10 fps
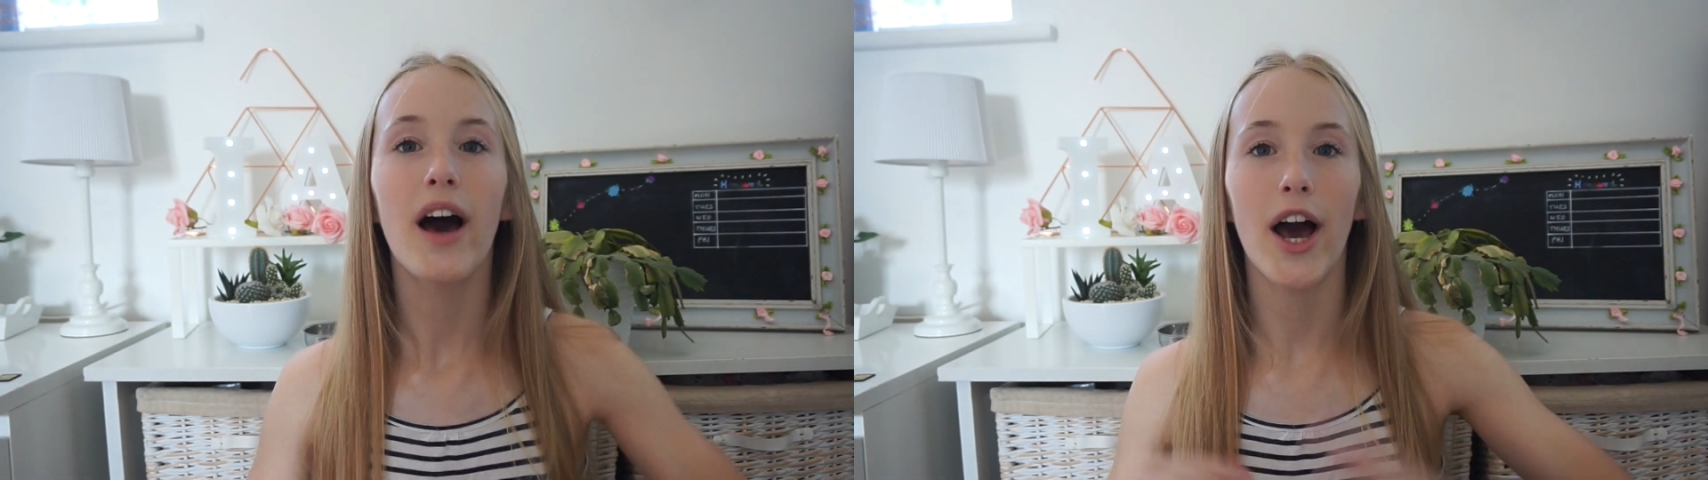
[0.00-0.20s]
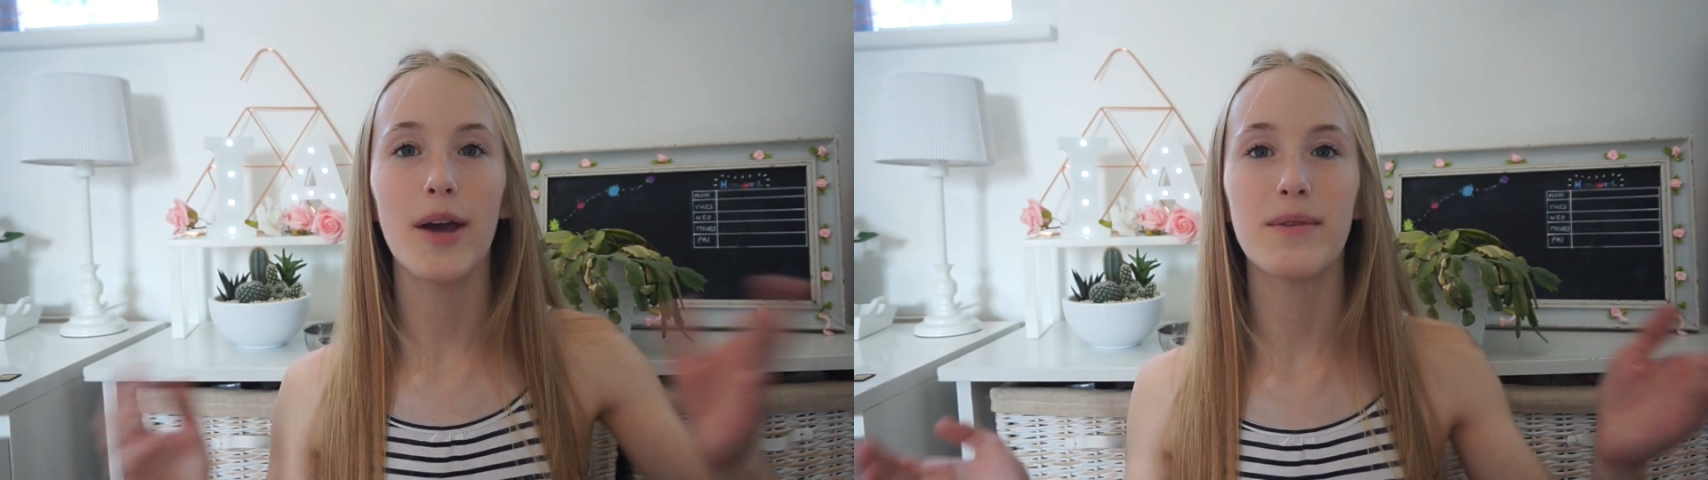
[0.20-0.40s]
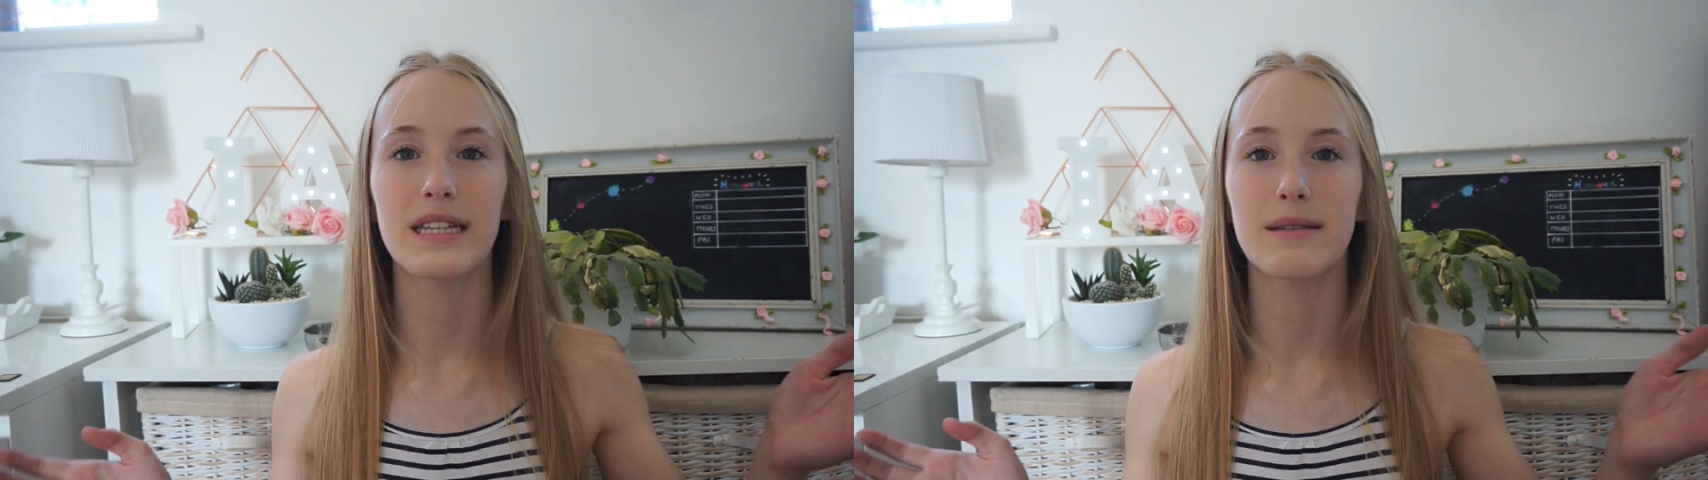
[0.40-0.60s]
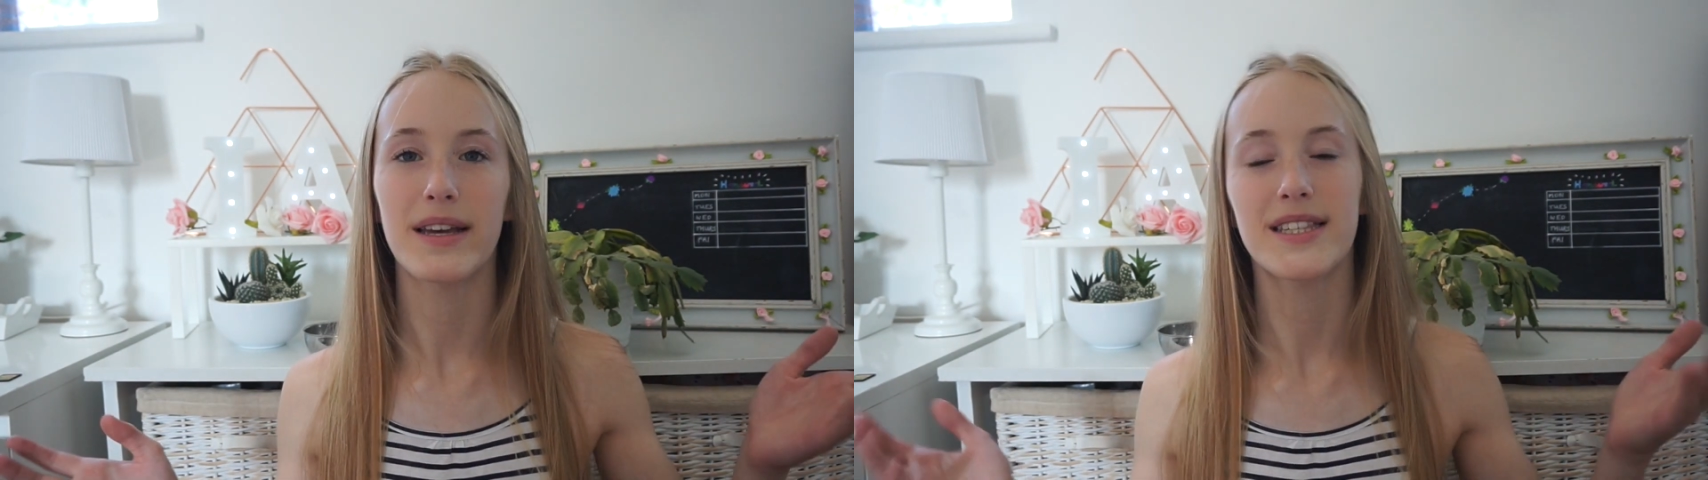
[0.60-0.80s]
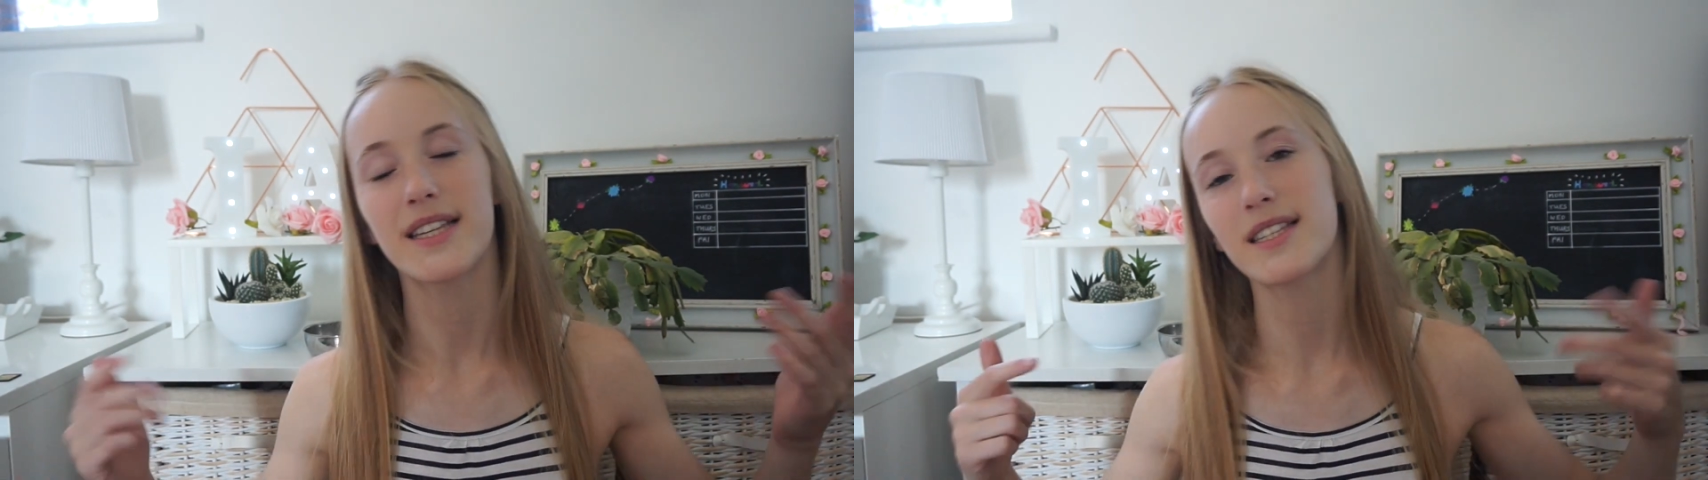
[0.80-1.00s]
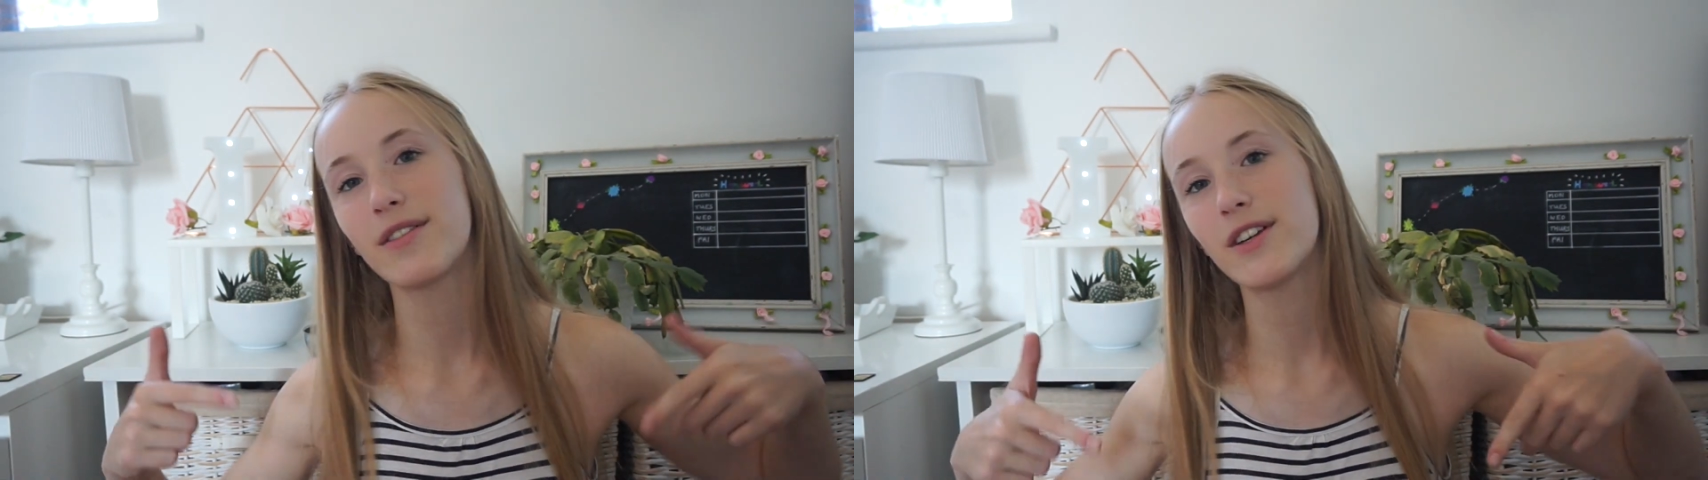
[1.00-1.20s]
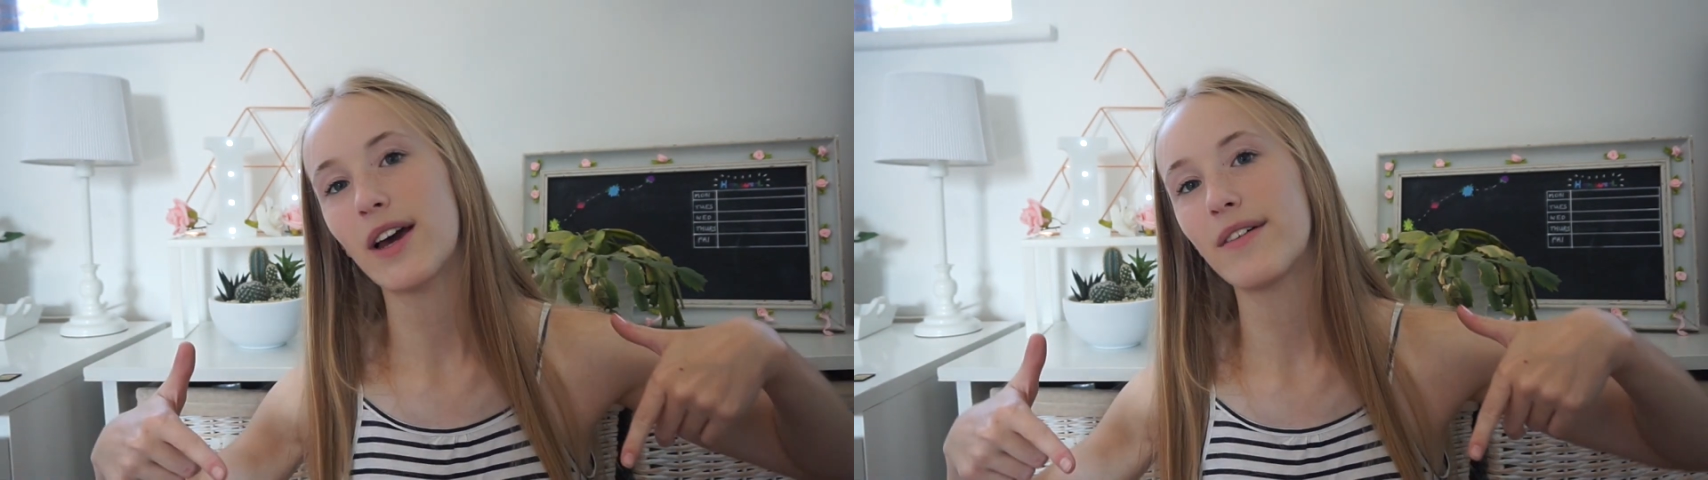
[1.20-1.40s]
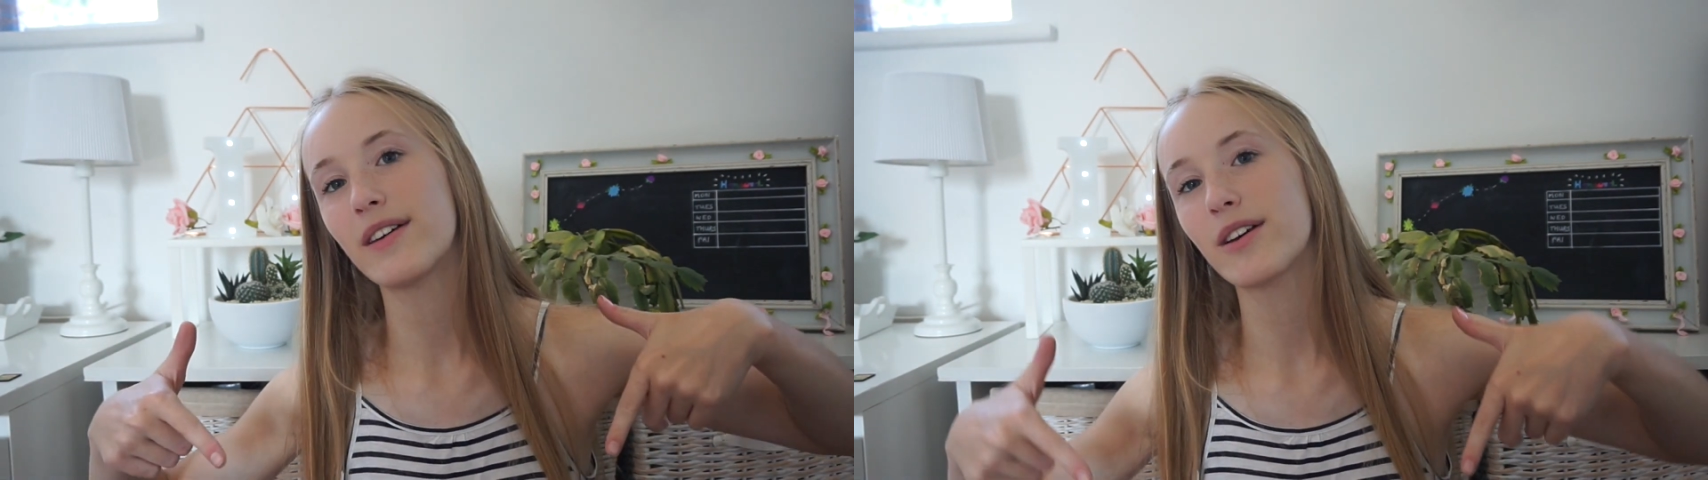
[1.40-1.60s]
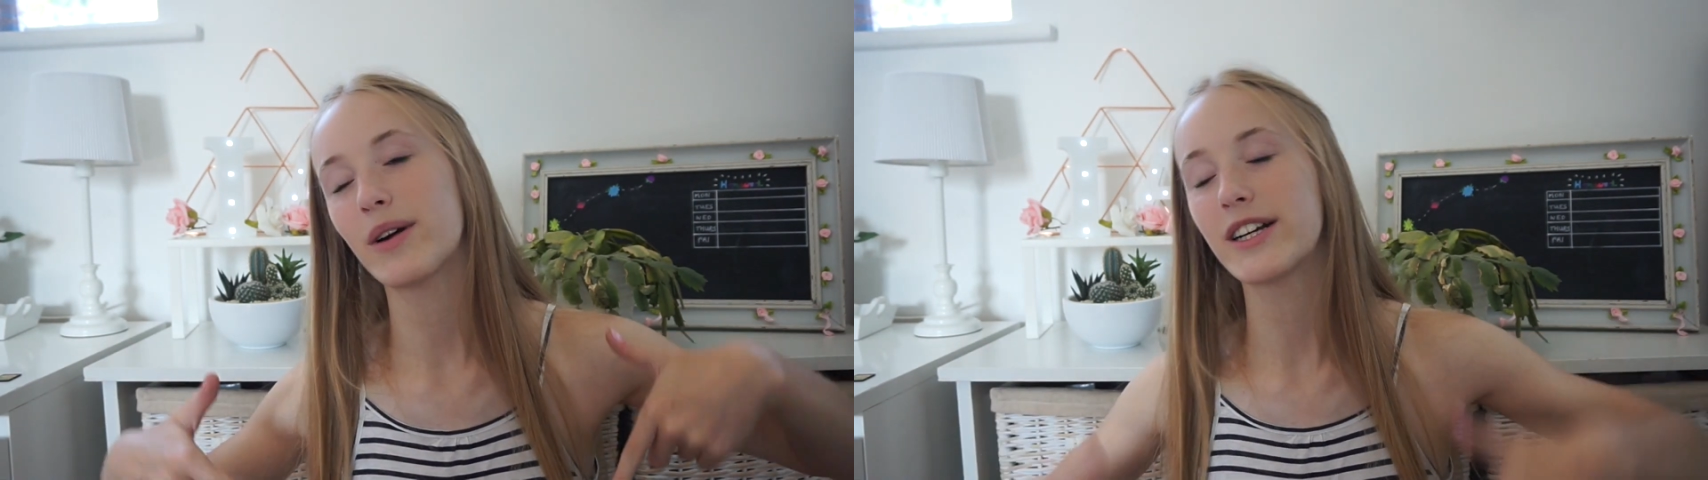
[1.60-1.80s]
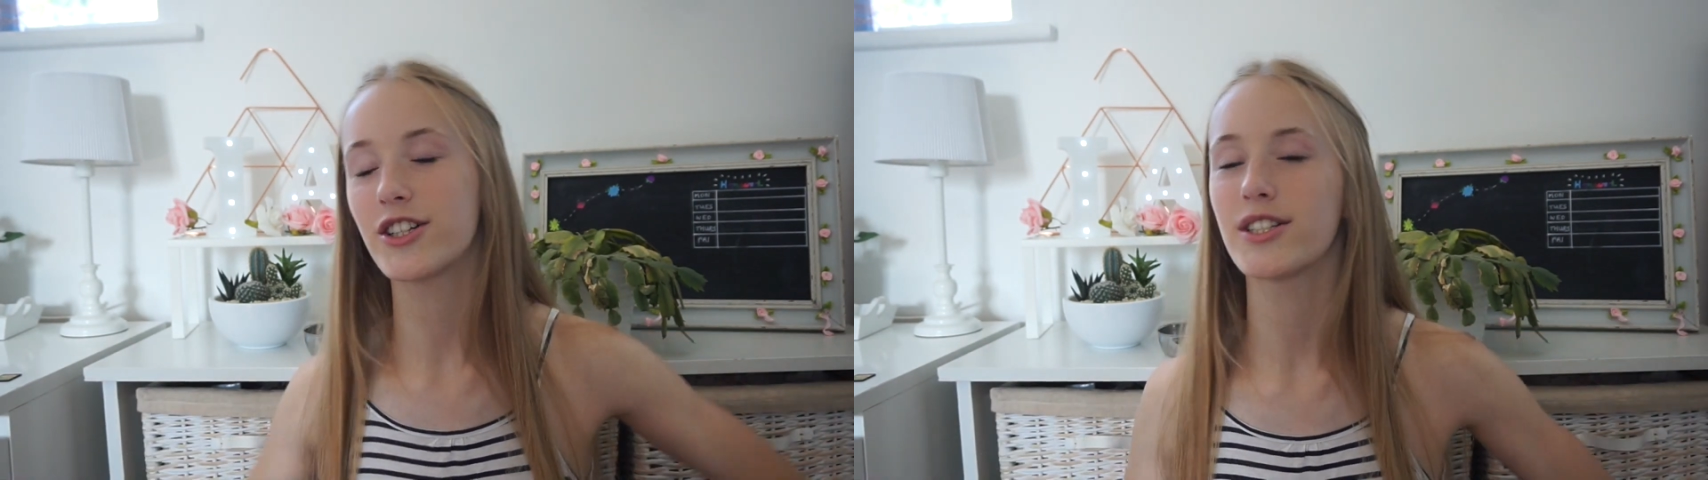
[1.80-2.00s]
I hope this has made sense. If you do have any other
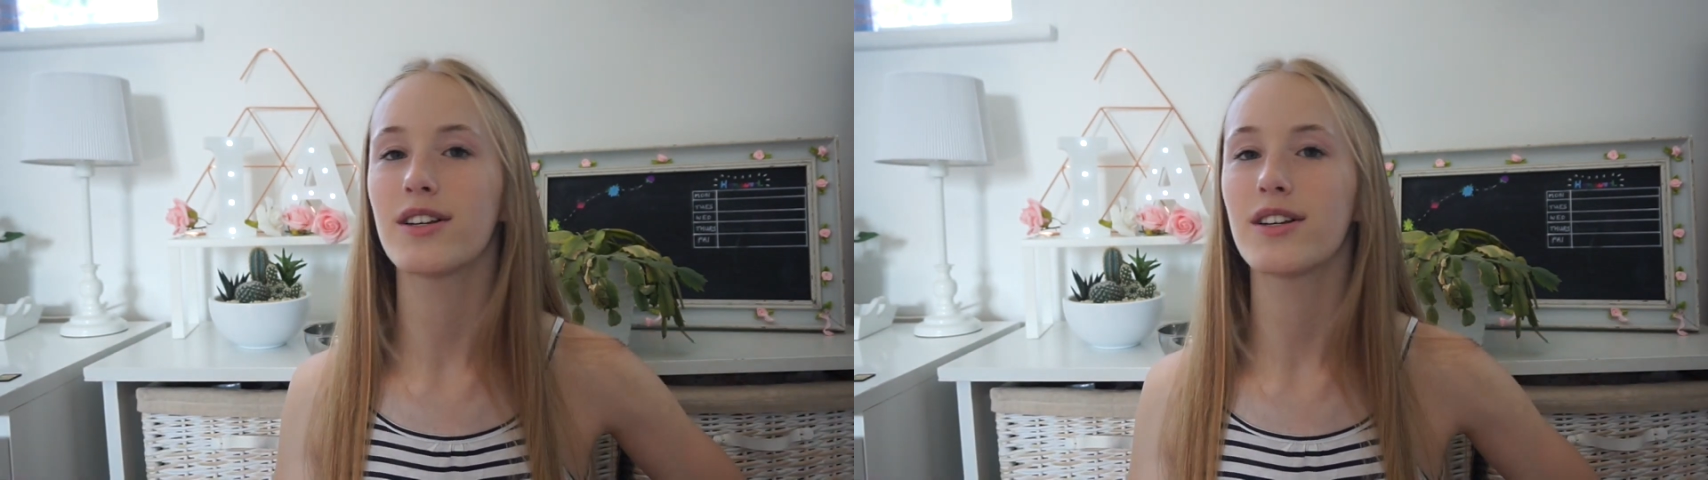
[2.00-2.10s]
questions,